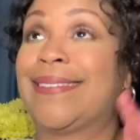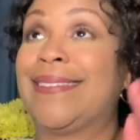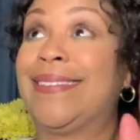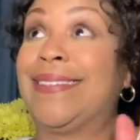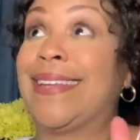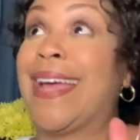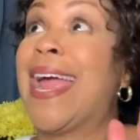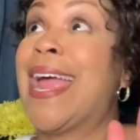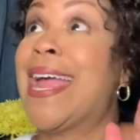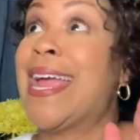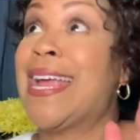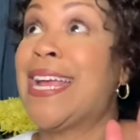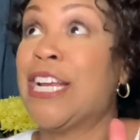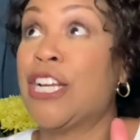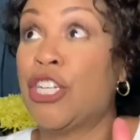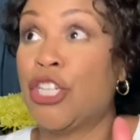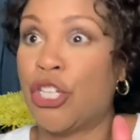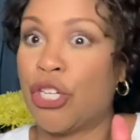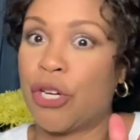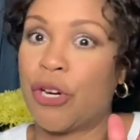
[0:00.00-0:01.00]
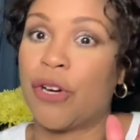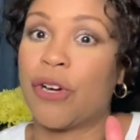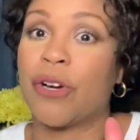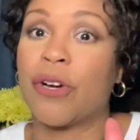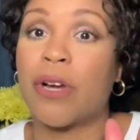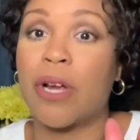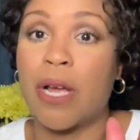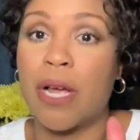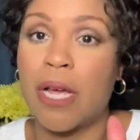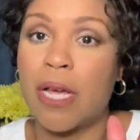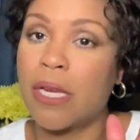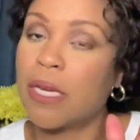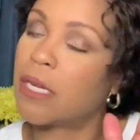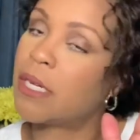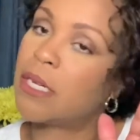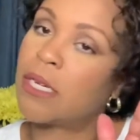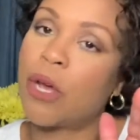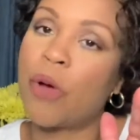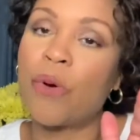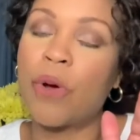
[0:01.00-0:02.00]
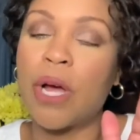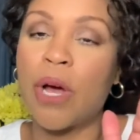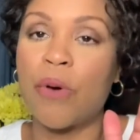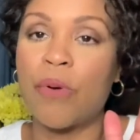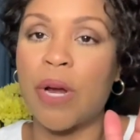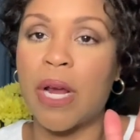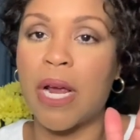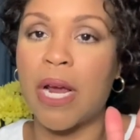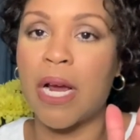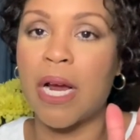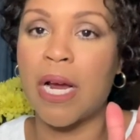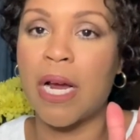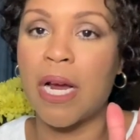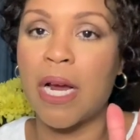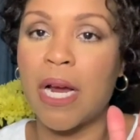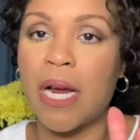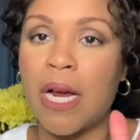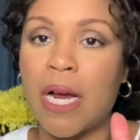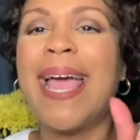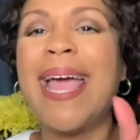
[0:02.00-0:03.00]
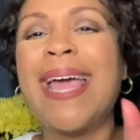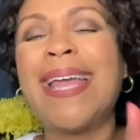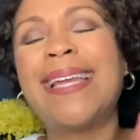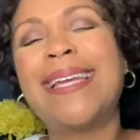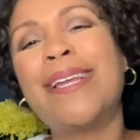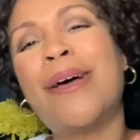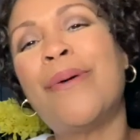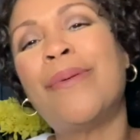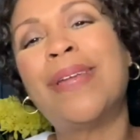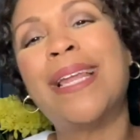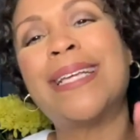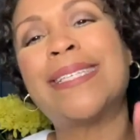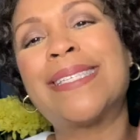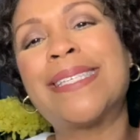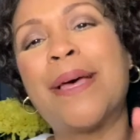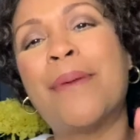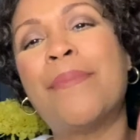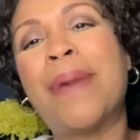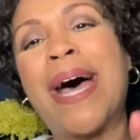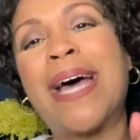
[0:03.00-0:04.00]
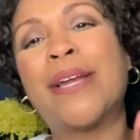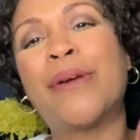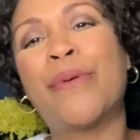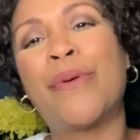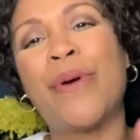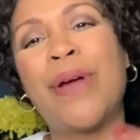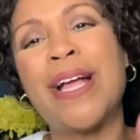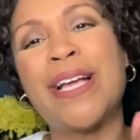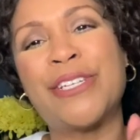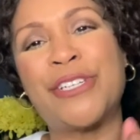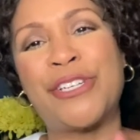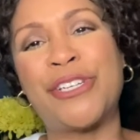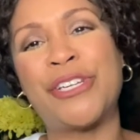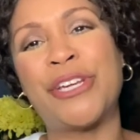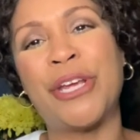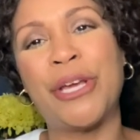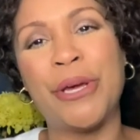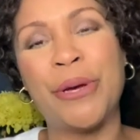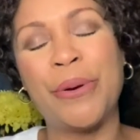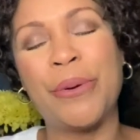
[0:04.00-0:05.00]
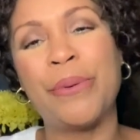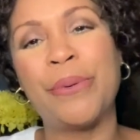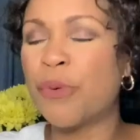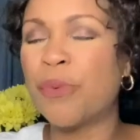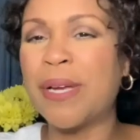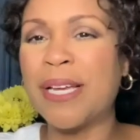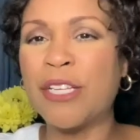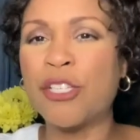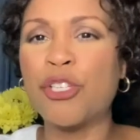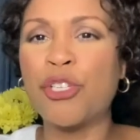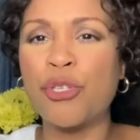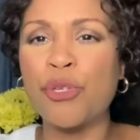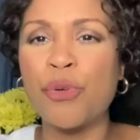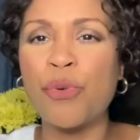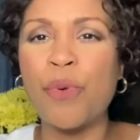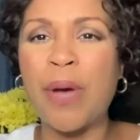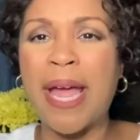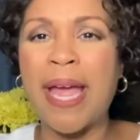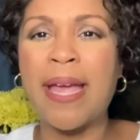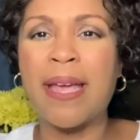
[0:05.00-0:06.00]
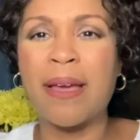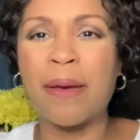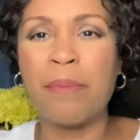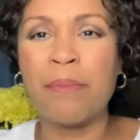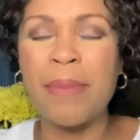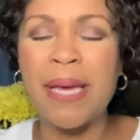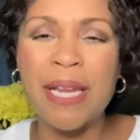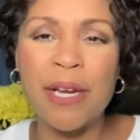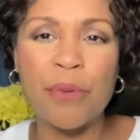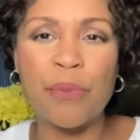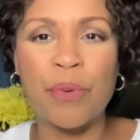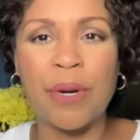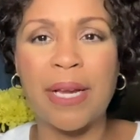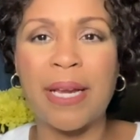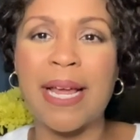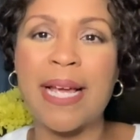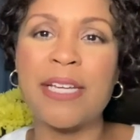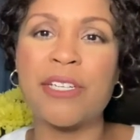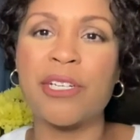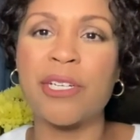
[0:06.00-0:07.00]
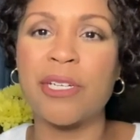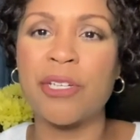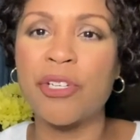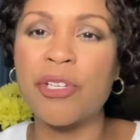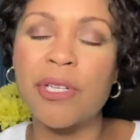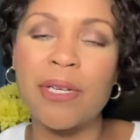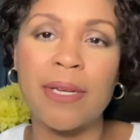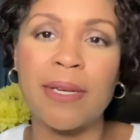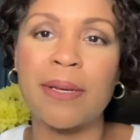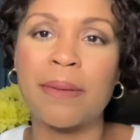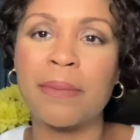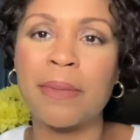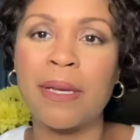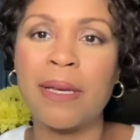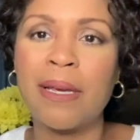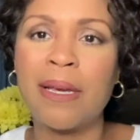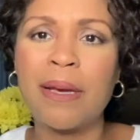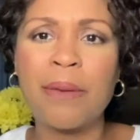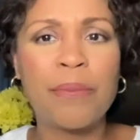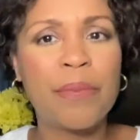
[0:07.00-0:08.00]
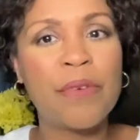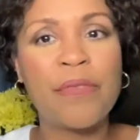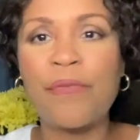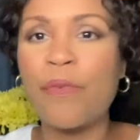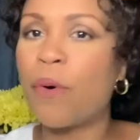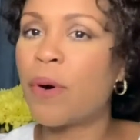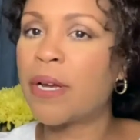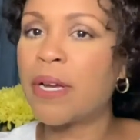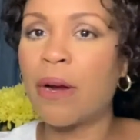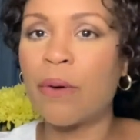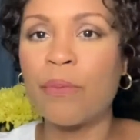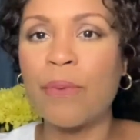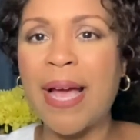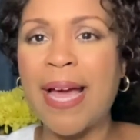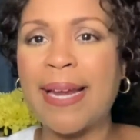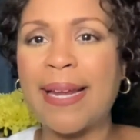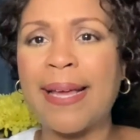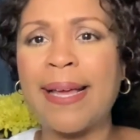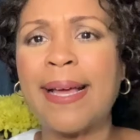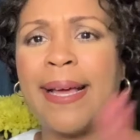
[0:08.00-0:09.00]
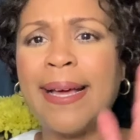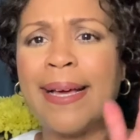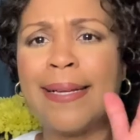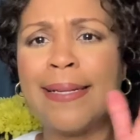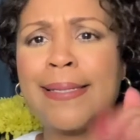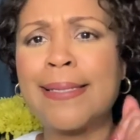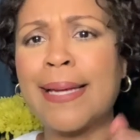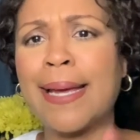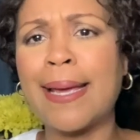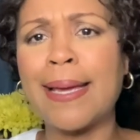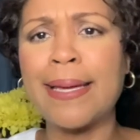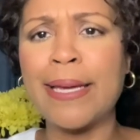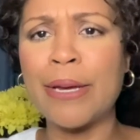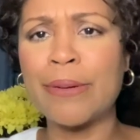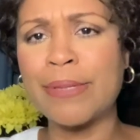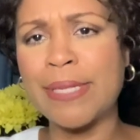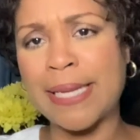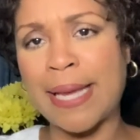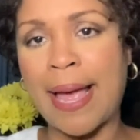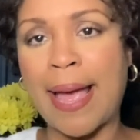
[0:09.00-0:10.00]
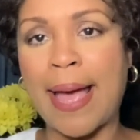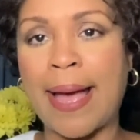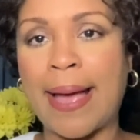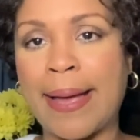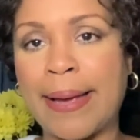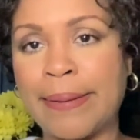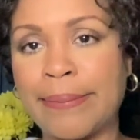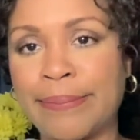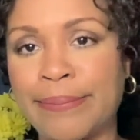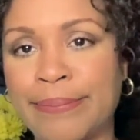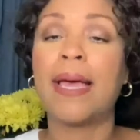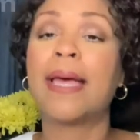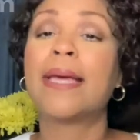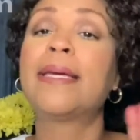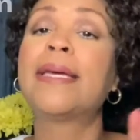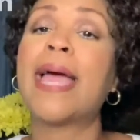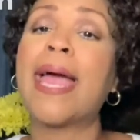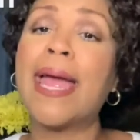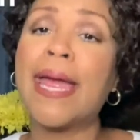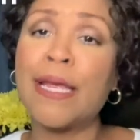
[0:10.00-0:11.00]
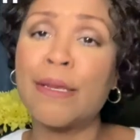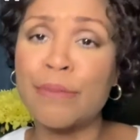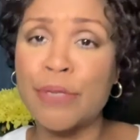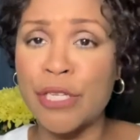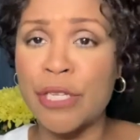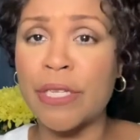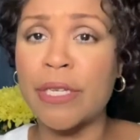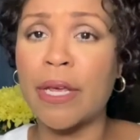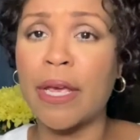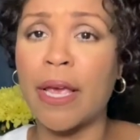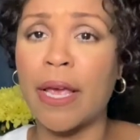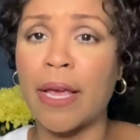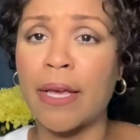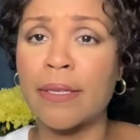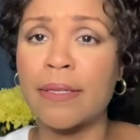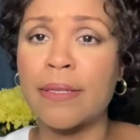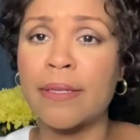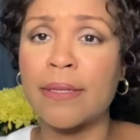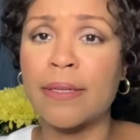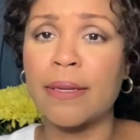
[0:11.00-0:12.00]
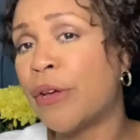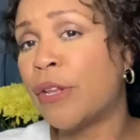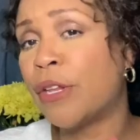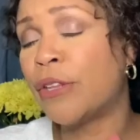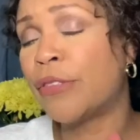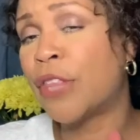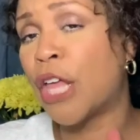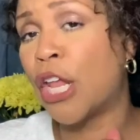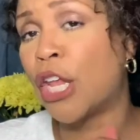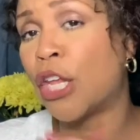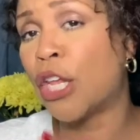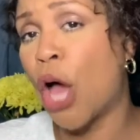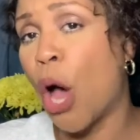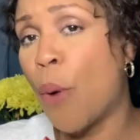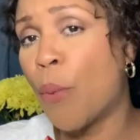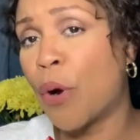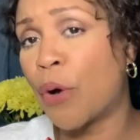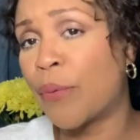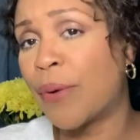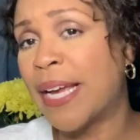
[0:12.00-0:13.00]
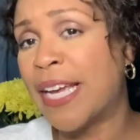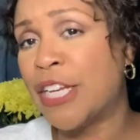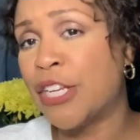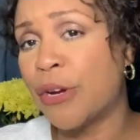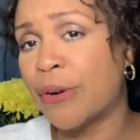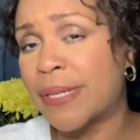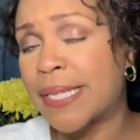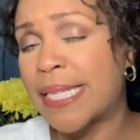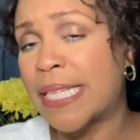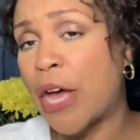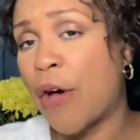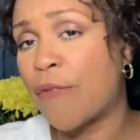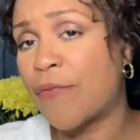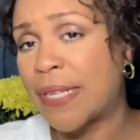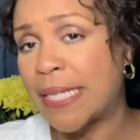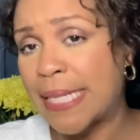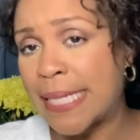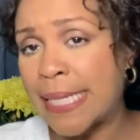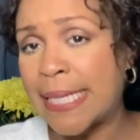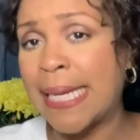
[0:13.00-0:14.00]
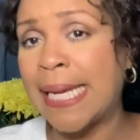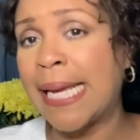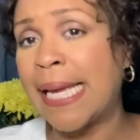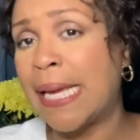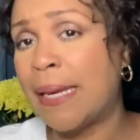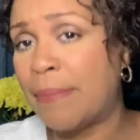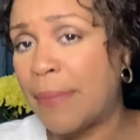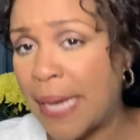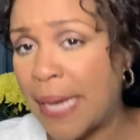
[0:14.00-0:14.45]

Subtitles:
danger, don't go there. And don't let somebody rush you into a committed relationship before you're ready. Take your time. Game 6, the lowering your self-esteem